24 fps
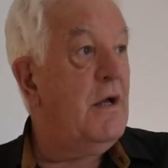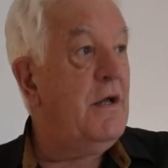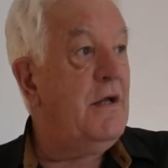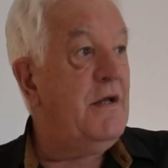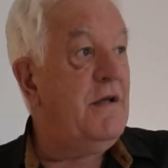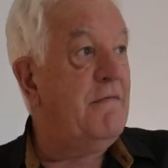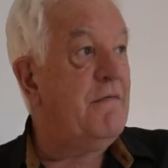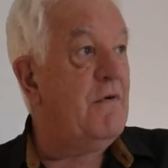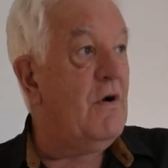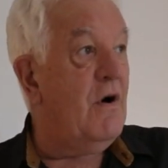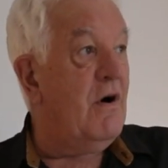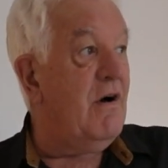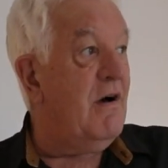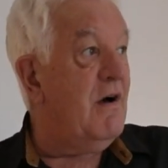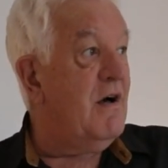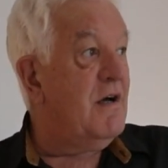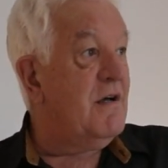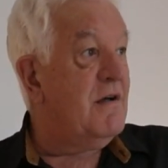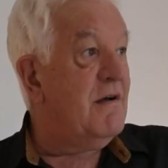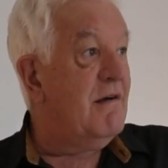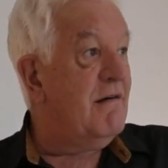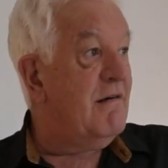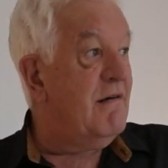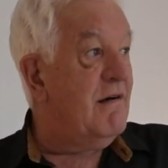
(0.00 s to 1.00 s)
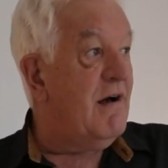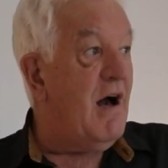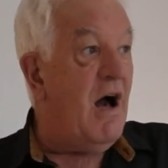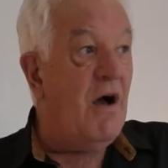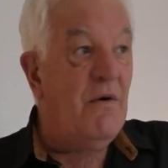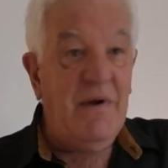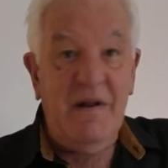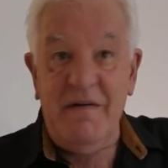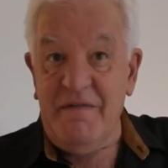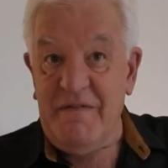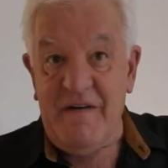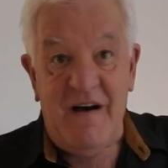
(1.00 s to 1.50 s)
You've got
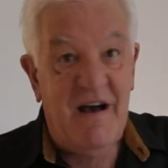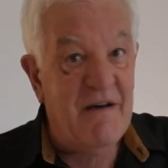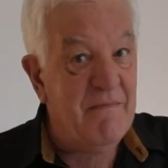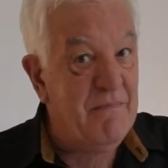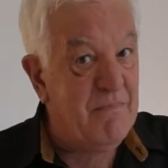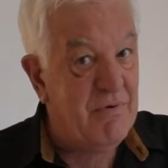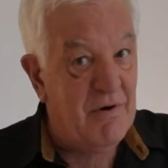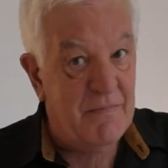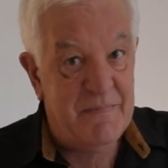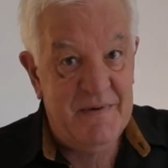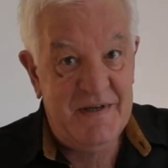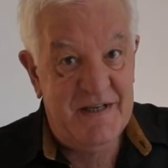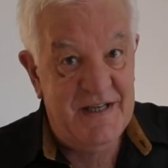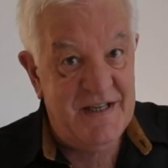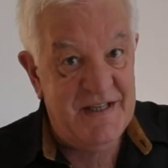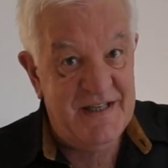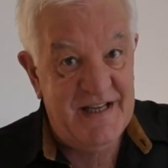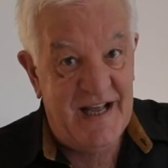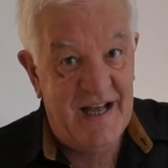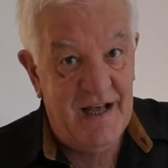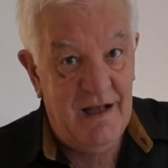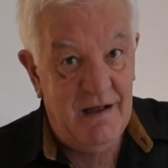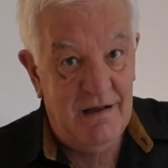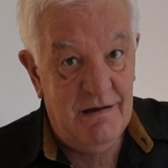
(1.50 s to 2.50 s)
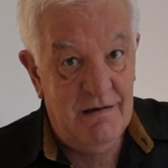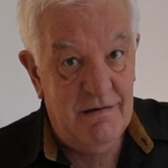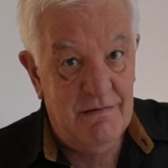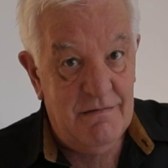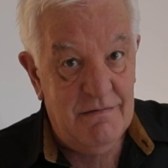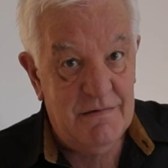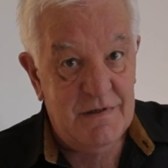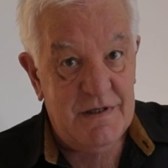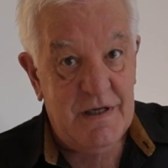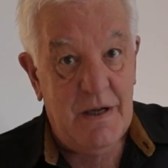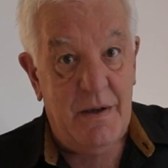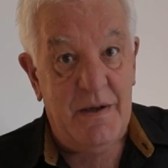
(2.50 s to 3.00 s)
only 5 properties here,
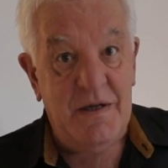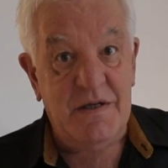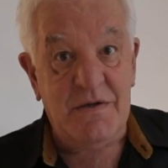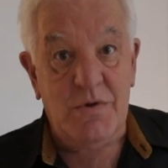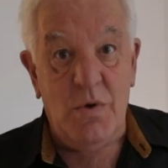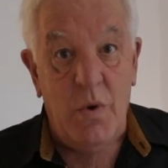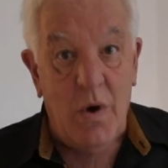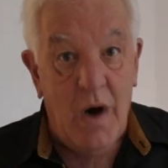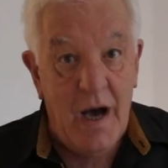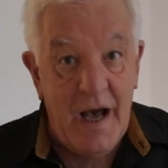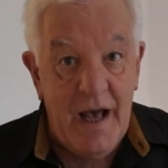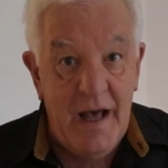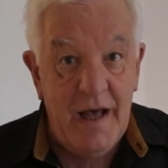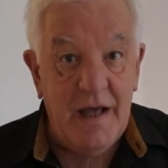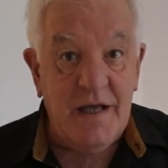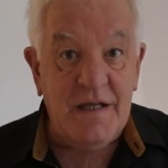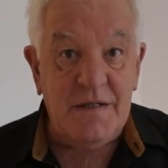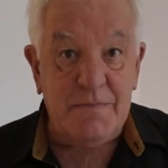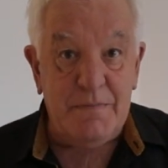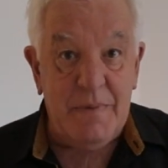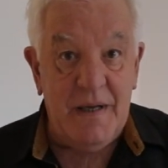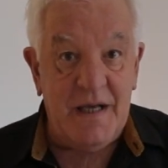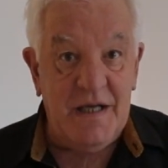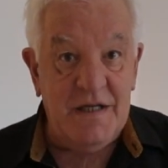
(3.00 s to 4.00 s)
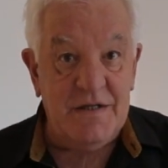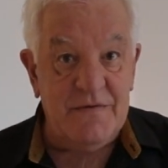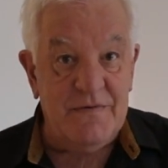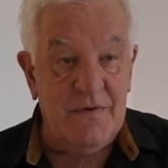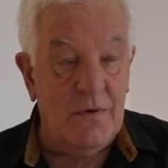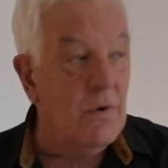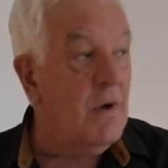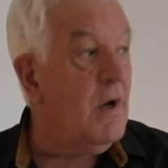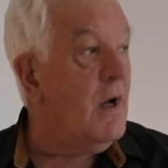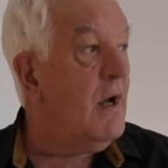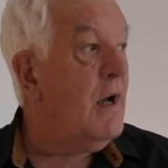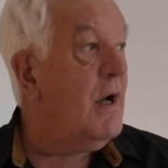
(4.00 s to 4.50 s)
so it's quiet, it's
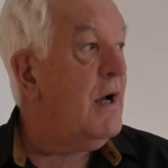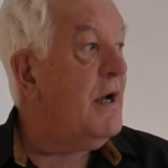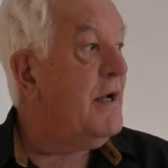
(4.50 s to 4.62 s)
peaceful,